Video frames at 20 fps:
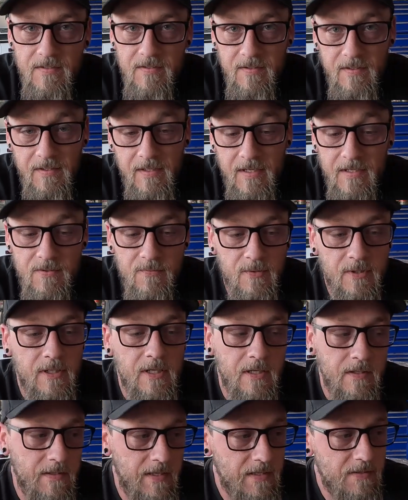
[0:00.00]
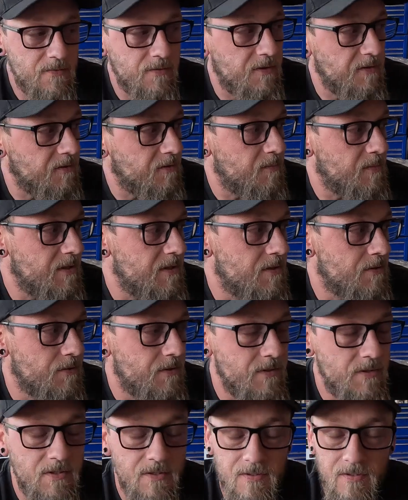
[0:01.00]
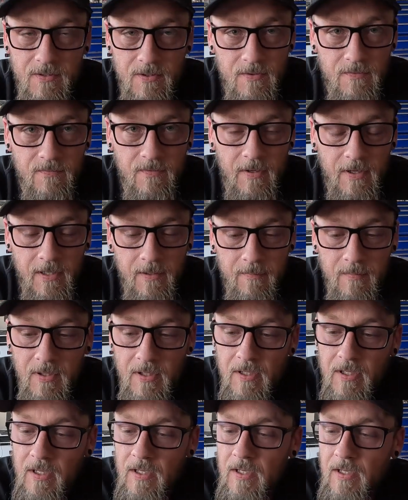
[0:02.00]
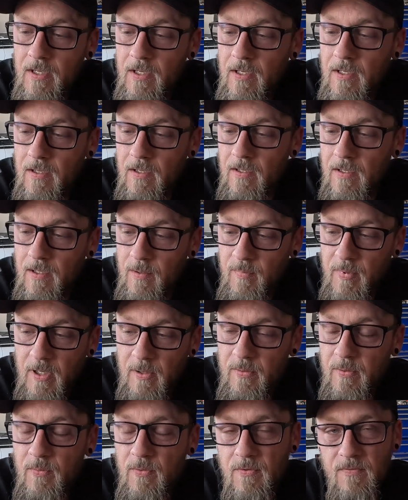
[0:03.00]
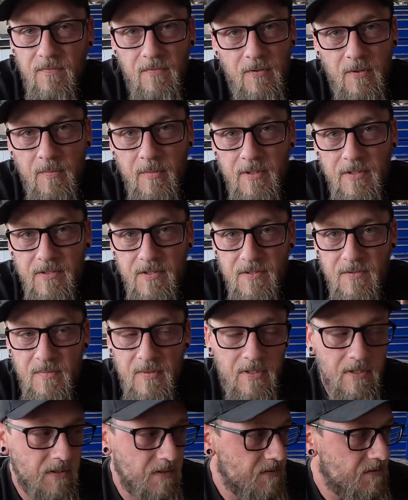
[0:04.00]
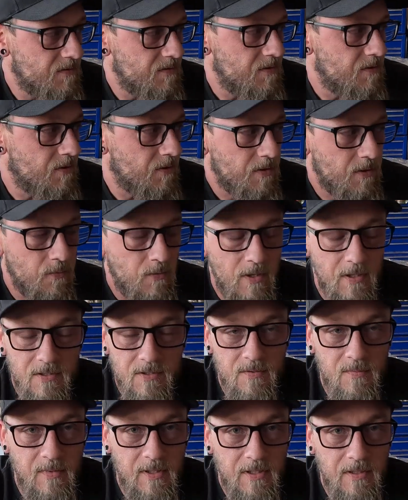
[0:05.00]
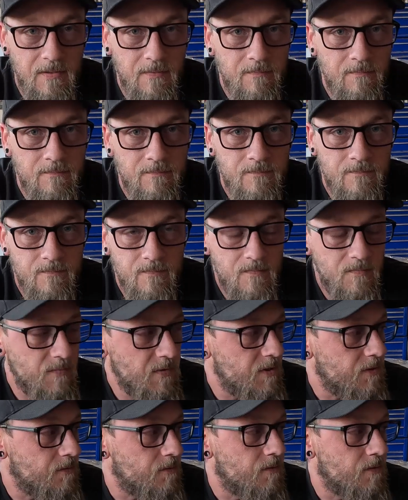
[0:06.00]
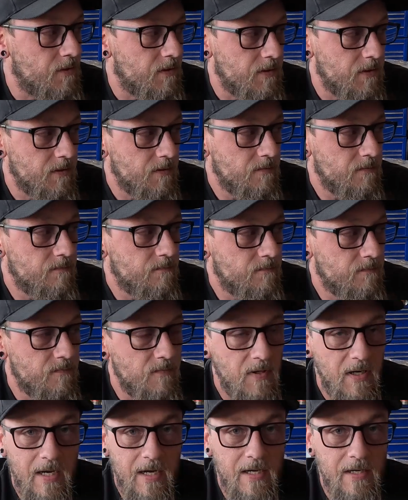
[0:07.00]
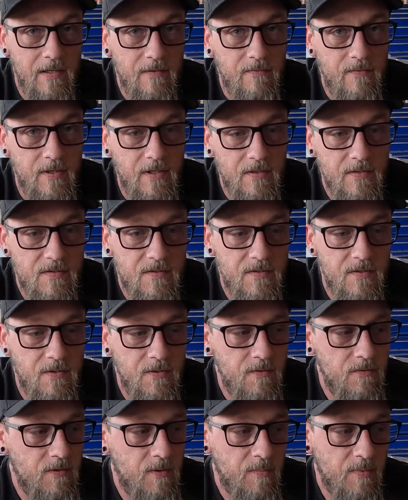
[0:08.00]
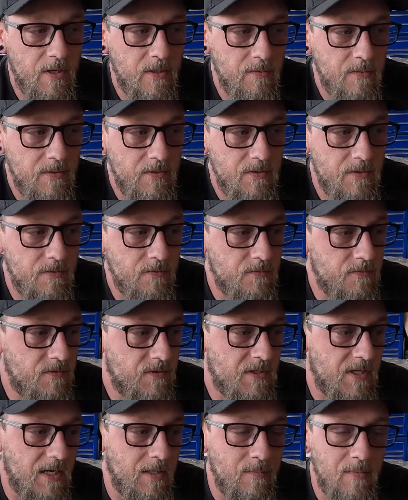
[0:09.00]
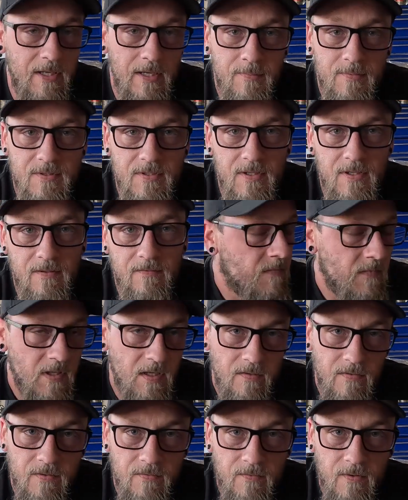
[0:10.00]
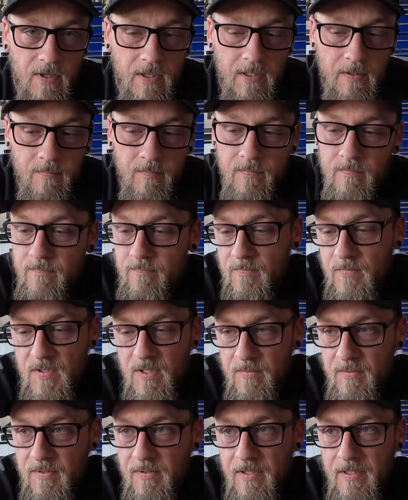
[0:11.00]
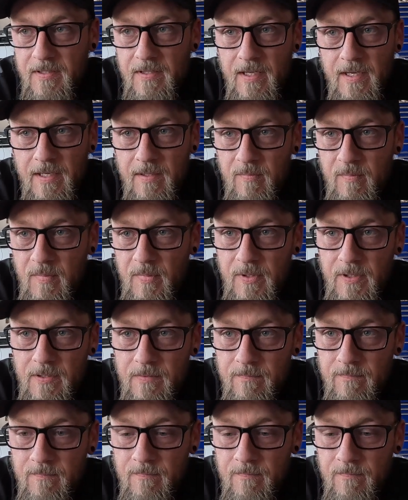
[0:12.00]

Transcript: and the next weekend, that's what I'm going to be doing, just a new frame. Probably won't film it just because you already watched me do the IFS, so I'll probably do time-lapse stuff of the frame, something like that. But